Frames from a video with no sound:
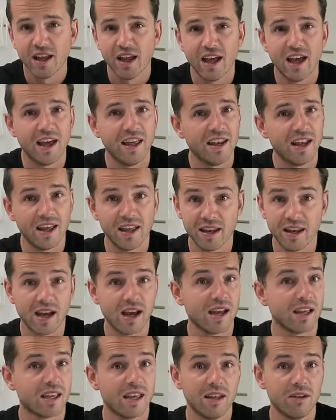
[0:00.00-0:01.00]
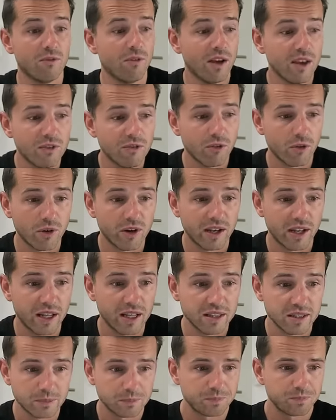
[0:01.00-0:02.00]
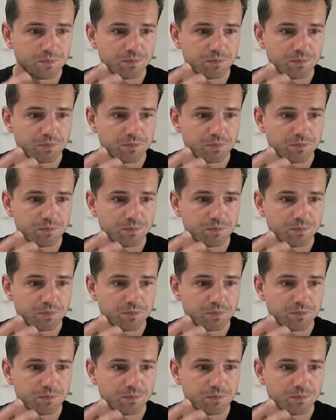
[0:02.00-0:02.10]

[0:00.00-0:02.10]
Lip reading: and I can't wait for that.